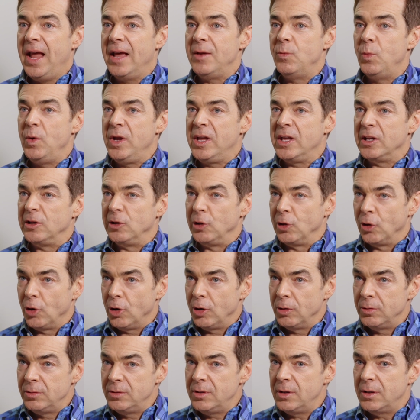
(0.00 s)
And we can
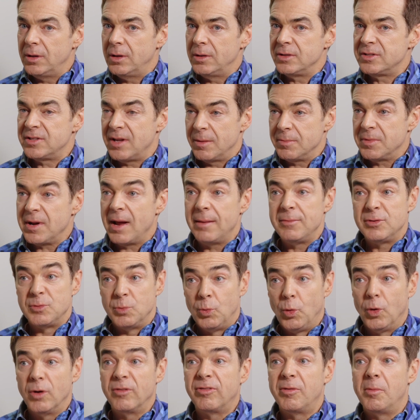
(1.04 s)
learn
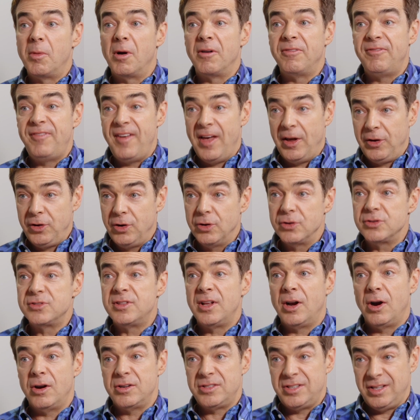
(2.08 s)
sometimes more from our
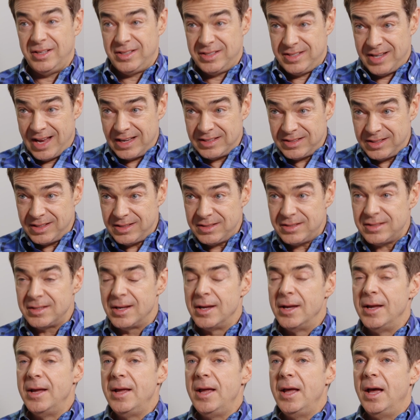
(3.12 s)
failures than our
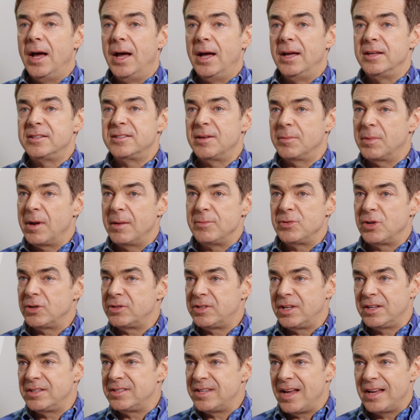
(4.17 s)
successes. Sometimes
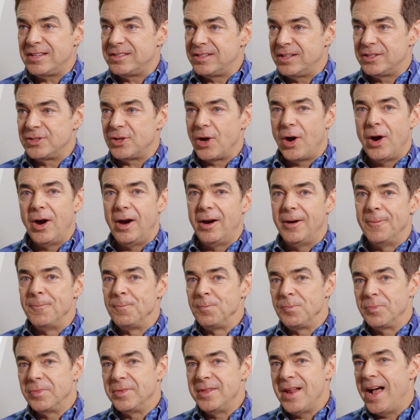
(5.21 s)
our successes
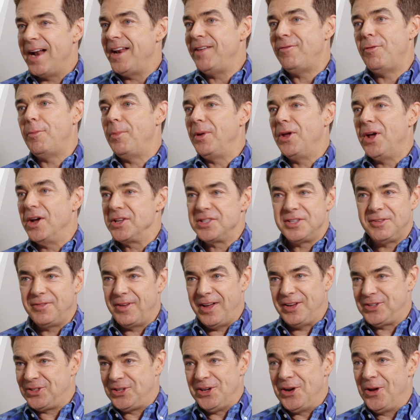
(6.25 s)
are not even because
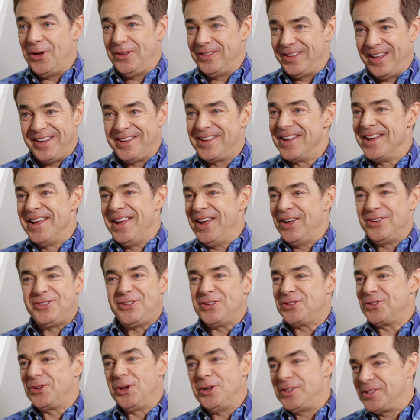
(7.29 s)
of us,
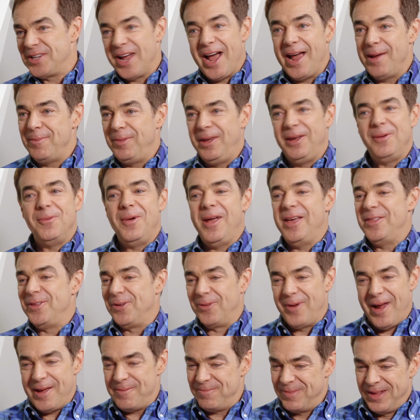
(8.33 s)
It's just good timing. We
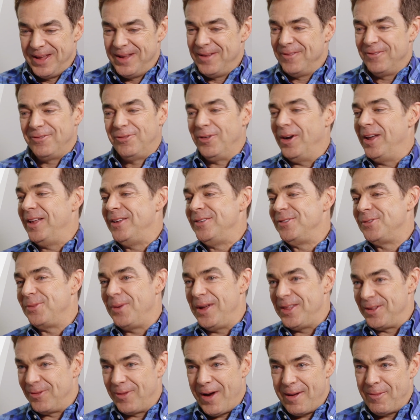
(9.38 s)
had the right friends.
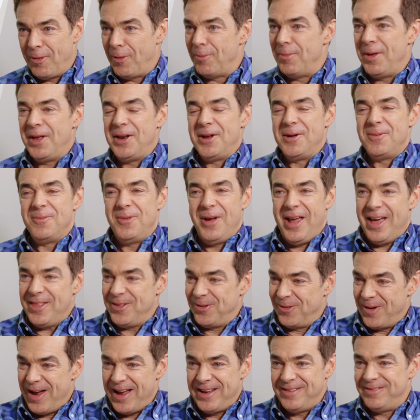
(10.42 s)
We had the right momentum. We
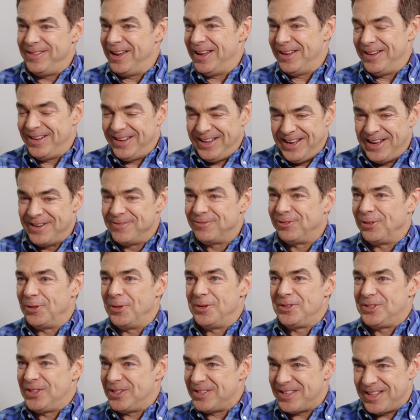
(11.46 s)
had the right
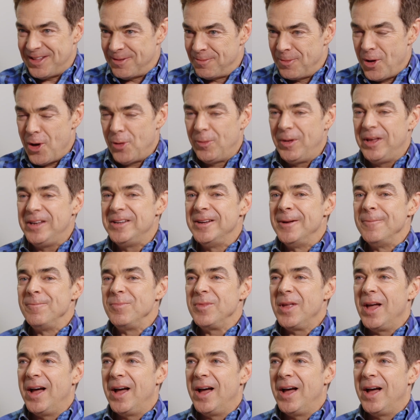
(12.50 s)
influences at the moment.